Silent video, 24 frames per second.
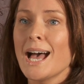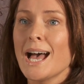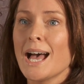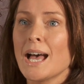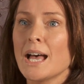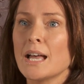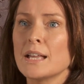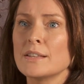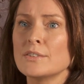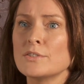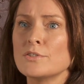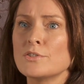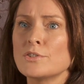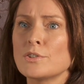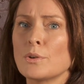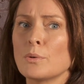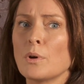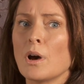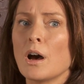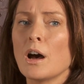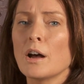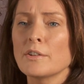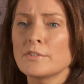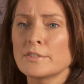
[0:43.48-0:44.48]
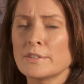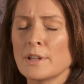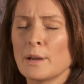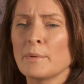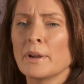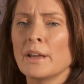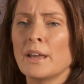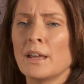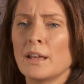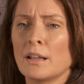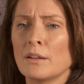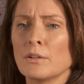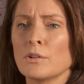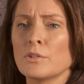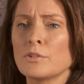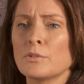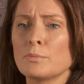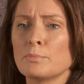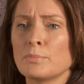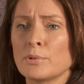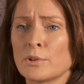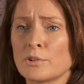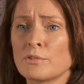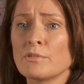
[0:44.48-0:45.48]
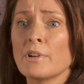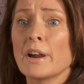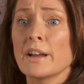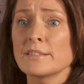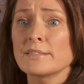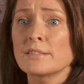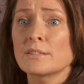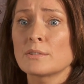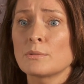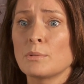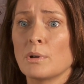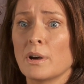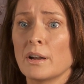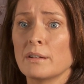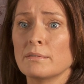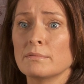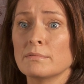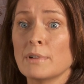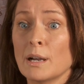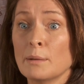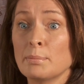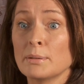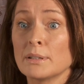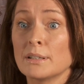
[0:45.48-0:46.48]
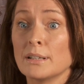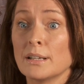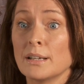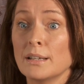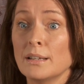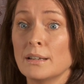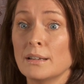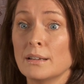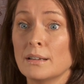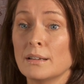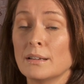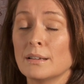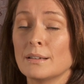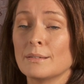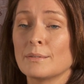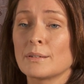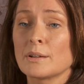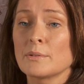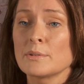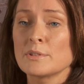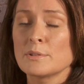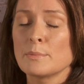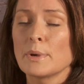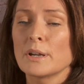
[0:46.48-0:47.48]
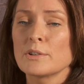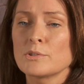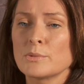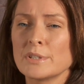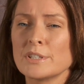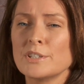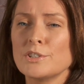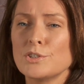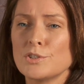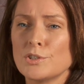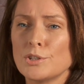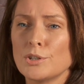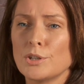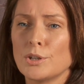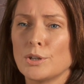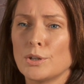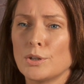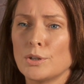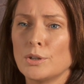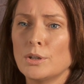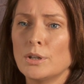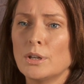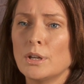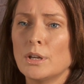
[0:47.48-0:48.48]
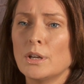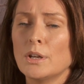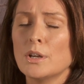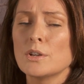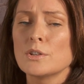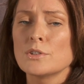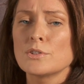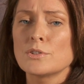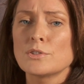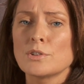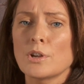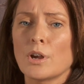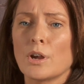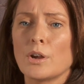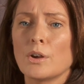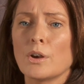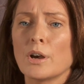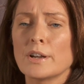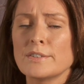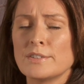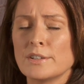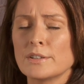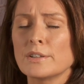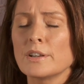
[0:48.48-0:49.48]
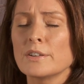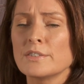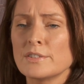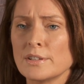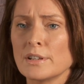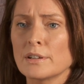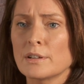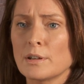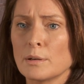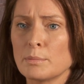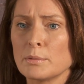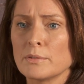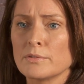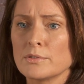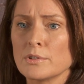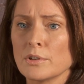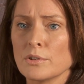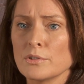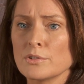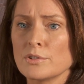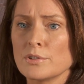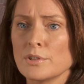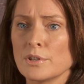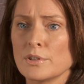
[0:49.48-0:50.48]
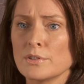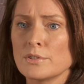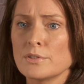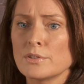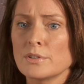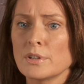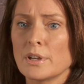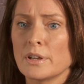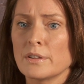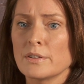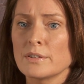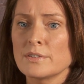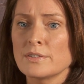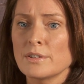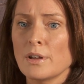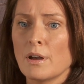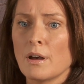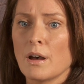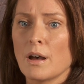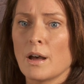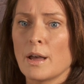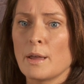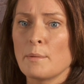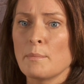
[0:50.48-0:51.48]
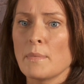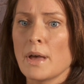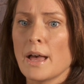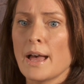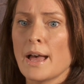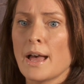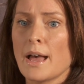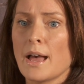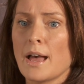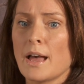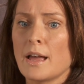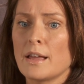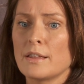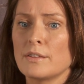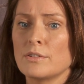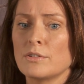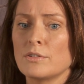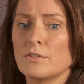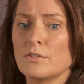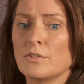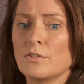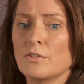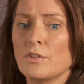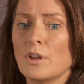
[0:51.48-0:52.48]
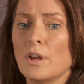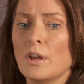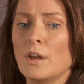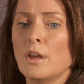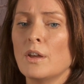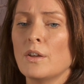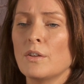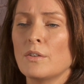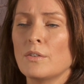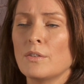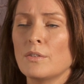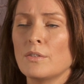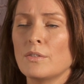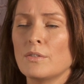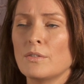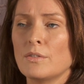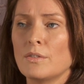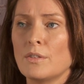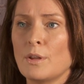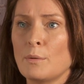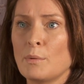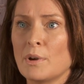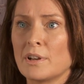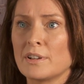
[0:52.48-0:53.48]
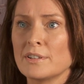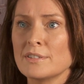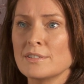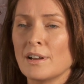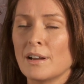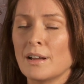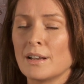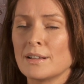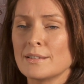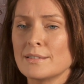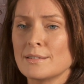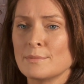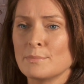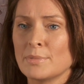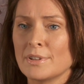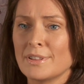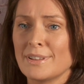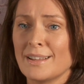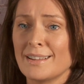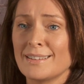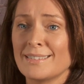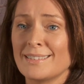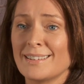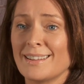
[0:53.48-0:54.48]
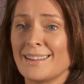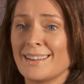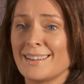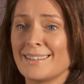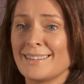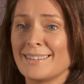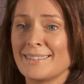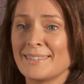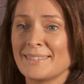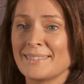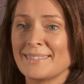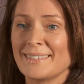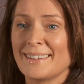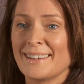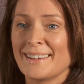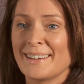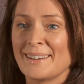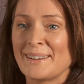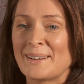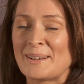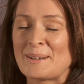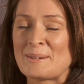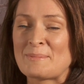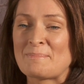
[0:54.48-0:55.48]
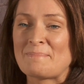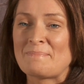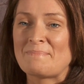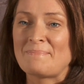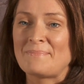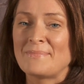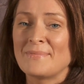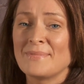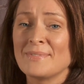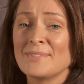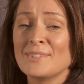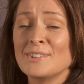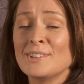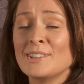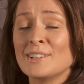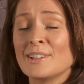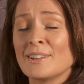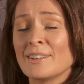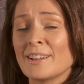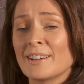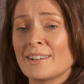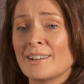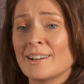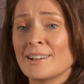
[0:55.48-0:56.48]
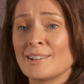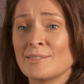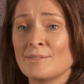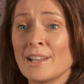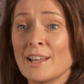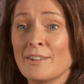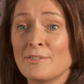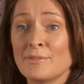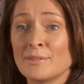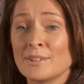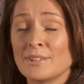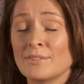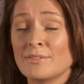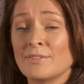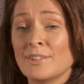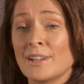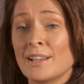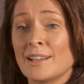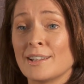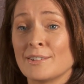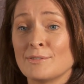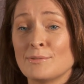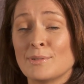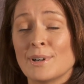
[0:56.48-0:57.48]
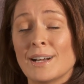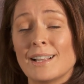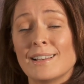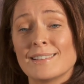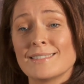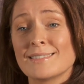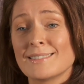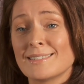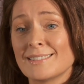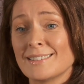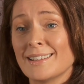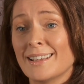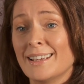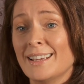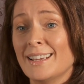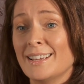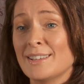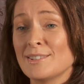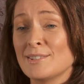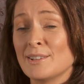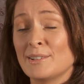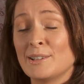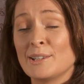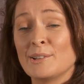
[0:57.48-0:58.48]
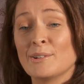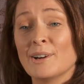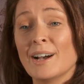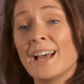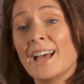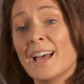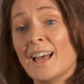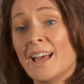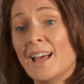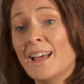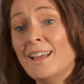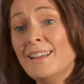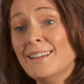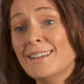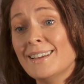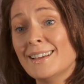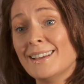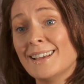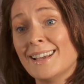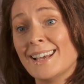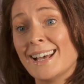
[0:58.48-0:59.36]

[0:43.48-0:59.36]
And so after that, my hair loss progressed quite rapidly when I was about 22. So I did go to see a couple of doctors at the time, and they weren't entirely sympathetic. They're kind of left with the feeling of, well, it's only your hair,